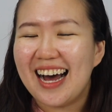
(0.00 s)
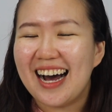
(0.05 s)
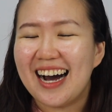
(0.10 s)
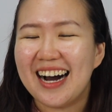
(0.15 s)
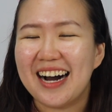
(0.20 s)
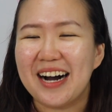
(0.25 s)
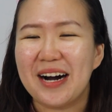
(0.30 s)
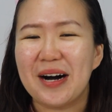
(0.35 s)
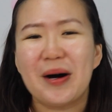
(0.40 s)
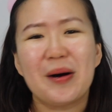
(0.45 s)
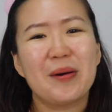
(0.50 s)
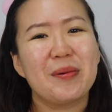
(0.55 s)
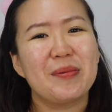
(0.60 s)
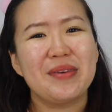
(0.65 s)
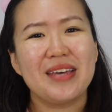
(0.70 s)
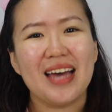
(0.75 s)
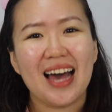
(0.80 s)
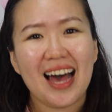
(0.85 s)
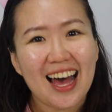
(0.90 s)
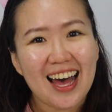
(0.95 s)

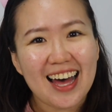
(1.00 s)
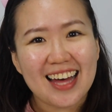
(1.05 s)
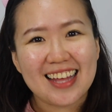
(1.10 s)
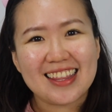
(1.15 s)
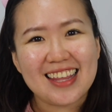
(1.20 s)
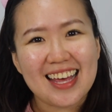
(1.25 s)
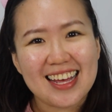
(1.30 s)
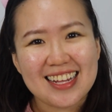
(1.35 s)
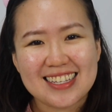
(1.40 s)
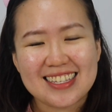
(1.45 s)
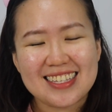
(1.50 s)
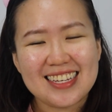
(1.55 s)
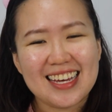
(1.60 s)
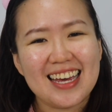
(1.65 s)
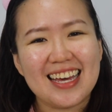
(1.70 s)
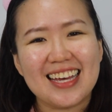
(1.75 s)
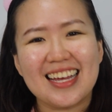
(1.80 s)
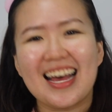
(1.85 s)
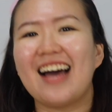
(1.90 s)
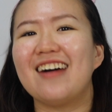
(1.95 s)
Yeah, that's
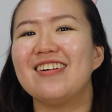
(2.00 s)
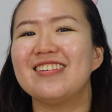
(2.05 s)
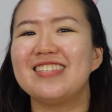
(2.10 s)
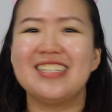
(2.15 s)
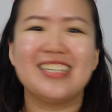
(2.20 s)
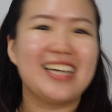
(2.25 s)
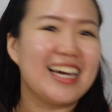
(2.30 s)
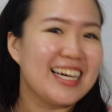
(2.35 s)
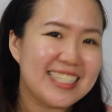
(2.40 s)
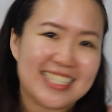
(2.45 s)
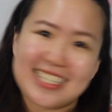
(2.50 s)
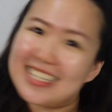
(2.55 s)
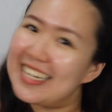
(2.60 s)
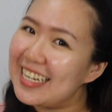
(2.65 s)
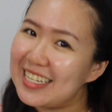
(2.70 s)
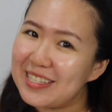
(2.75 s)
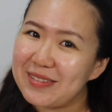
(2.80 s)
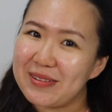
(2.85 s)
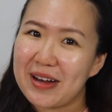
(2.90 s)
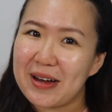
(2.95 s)
it. I'll see you guys in the
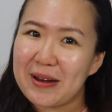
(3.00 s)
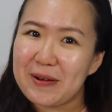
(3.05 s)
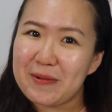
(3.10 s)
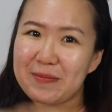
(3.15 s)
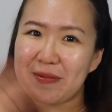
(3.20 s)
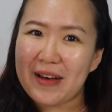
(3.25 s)
next one.